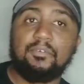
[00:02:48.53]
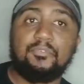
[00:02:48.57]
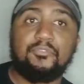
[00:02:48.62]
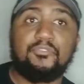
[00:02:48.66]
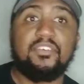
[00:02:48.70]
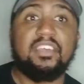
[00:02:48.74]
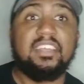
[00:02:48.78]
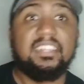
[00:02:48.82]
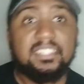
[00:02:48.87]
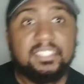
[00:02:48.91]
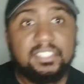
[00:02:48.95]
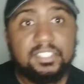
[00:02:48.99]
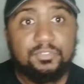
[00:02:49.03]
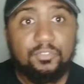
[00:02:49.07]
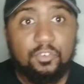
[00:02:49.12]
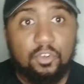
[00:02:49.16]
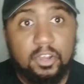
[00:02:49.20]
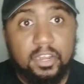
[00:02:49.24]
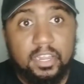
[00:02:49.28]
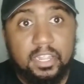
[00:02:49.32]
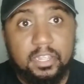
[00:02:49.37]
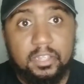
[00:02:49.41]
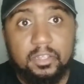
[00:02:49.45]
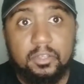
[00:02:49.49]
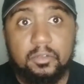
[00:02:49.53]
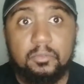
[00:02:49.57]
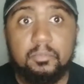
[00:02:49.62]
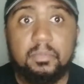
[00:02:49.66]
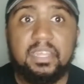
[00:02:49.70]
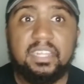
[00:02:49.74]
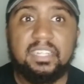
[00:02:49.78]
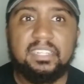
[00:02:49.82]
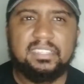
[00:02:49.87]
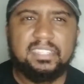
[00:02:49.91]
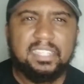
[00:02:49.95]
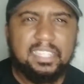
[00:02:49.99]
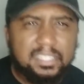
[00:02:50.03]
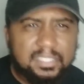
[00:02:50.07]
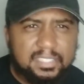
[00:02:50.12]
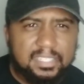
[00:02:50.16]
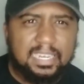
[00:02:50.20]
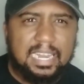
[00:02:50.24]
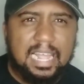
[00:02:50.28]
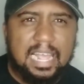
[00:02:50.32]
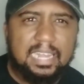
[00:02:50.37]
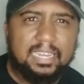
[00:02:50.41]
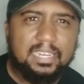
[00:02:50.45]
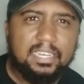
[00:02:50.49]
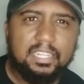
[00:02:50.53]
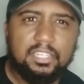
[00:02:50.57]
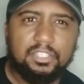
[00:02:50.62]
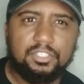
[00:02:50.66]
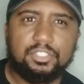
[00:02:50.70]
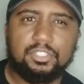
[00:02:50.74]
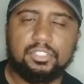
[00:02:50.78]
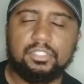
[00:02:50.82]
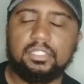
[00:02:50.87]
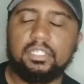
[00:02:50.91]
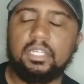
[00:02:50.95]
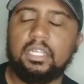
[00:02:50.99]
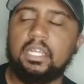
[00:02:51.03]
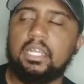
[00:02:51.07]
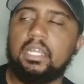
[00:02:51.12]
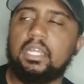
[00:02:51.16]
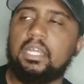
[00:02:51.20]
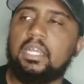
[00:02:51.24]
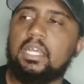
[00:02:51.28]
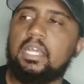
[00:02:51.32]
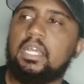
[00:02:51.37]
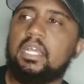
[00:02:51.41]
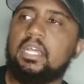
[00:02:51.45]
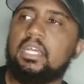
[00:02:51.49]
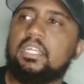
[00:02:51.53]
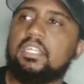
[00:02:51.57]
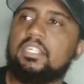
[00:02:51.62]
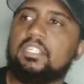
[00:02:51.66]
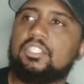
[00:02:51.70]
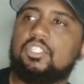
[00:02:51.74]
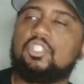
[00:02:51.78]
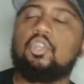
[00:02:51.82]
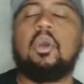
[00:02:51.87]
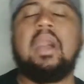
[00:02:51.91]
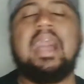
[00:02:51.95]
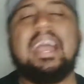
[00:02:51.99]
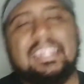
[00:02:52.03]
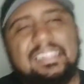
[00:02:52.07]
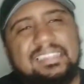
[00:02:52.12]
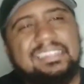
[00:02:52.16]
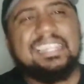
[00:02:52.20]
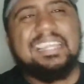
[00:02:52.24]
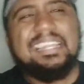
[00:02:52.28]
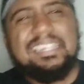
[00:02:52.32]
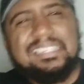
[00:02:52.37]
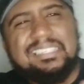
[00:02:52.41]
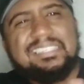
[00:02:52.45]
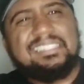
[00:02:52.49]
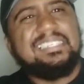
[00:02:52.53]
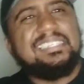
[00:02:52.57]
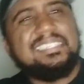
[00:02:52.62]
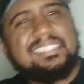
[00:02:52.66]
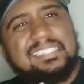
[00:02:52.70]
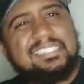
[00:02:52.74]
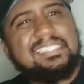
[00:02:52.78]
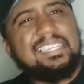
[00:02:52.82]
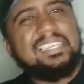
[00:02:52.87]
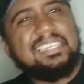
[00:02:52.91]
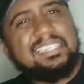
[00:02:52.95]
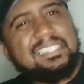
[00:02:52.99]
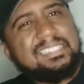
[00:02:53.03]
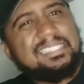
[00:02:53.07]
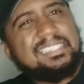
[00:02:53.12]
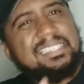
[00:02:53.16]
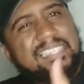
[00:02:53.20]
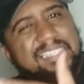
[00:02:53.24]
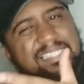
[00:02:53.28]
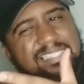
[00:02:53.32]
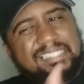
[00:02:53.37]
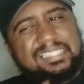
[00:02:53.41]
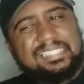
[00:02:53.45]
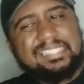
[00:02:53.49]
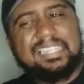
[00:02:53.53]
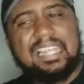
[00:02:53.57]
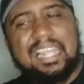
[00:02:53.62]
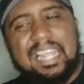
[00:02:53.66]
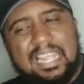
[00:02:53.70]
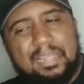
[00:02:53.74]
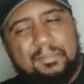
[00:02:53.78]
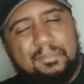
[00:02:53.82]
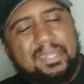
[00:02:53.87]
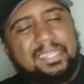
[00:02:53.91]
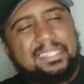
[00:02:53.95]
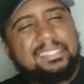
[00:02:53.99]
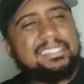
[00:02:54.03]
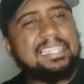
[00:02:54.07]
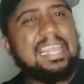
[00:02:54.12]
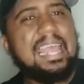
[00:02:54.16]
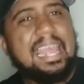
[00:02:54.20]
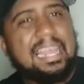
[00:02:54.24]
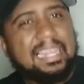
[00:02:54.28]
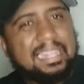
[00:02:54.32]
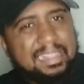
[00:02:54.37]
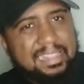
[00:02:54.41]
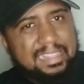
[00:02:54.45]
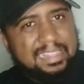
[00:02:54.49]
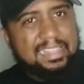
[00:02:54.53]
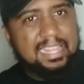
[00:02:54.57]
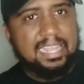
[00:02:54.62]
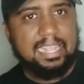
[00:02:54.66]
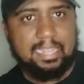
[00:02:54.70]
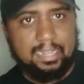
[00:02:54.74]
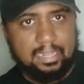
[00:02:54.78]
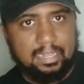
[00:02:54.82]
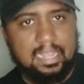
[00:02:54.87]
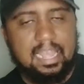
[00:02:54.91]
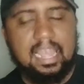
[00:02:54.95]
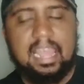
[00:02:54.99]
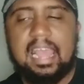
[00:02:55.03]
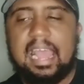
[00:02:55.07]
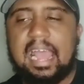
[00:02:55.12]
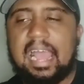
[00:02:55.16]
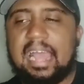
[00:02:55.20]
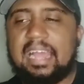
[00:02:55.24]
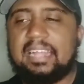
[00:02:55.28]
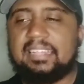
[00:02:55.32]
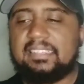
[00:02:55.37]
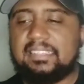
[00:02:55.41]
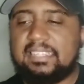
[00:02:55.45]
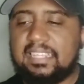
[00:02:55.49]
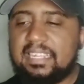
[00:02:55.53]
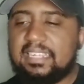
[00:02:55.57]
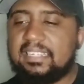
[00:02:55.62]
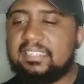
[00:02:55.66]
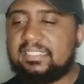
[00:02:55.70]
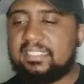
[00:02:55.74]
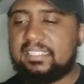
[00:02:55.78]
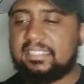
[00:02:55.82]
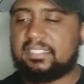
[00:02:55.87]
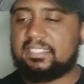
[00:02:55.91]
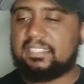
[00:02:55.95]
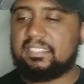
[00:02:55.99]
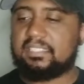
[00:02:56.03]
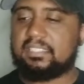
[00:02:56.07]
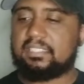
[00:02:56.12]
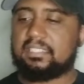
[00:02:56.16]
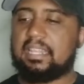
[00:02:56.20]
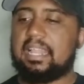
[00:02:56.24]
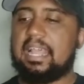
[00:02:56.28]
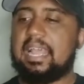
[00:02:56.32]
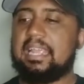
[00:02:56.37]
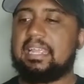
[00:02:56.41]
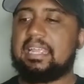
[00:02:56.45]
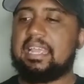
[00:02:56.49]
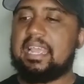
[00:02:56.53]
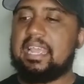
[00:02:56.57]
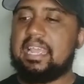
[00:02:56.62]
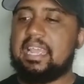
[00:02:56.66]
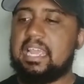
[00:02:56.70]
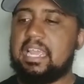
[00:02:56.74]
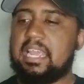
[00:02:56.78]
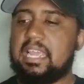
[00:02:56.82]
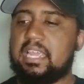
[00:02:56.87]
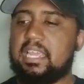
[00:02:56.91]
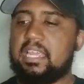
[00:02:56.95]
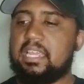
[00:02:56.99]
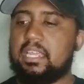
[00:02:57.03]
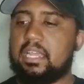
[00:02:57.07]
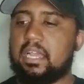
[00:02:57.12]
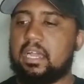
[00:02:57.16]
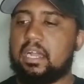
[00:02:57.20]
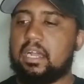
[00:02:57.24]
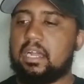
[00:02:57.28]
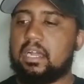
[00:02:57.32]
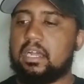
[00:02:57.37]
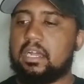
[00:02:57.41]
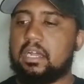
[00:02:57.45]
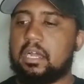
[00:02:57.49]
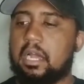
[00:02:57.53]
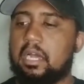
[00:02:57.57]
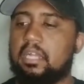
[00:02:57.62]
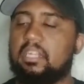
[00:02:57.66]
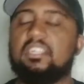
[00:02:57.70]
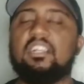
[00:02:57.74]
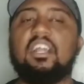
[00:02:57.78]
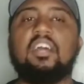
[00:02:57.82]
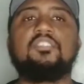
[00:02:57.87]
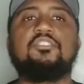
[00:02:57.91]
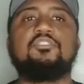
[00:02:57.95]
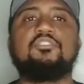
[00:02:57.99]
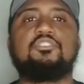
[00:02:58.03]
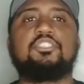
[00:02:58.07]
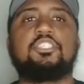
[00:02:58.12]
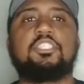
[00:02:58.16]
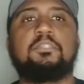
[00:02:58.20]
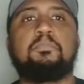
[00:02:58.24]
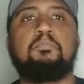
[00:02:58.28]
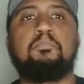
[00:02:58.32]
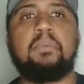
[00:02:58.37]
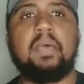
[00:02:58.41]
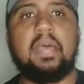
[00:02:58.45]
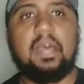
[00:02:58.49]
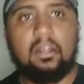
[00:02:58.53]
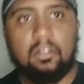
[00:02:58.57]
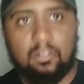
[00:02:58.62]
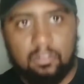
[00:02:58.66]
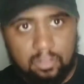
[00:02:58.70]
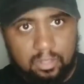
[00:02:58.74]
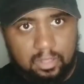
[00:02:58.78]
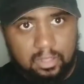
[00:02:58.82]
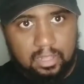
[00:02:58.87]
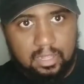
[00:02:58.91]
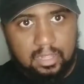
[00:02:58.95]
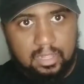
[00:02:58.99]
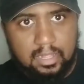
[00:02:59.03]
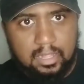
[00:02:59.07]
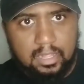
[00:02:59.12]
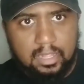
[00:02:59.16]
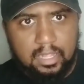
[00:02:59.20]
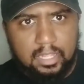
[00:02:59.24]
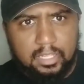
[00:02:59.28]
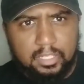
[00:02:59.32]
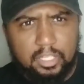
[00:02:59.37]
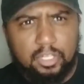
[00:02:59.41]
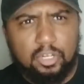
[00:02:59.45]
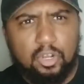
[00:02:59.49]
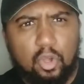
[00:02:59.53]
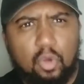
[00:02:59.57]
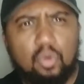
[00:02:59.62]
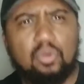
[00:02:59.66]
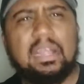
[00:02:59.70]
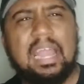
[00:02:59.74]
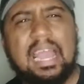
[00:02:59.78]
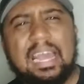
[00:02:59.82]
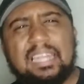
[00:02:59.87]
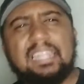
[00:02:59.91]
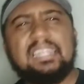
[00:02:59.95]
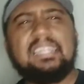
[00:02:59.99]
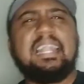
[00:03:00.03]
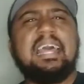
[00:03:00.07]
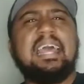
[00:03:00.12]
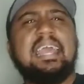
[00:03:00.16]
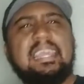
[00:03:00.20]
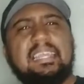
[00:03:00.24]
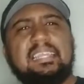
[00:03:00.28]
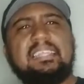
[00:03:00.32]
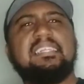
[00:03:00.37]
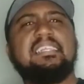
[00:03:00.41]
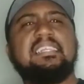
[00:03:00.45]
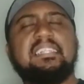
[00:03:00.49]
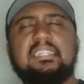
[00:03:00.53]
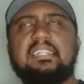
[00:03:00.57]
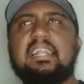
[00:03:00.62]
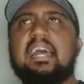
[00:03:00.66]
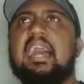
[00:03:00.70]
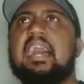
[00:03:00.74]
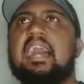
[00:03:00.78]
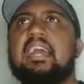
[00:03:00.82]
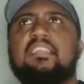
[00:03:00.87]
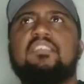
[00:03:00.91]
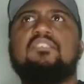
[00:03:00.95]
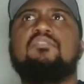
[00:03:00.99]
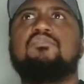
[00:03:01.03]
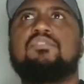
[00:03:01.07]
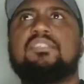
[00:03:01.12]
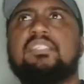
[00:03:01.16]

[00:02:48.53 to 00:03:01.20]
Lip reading: defense for him and things of that nature. So I think this does the same exact thing. I think this is like another spell. You know, kind of like how you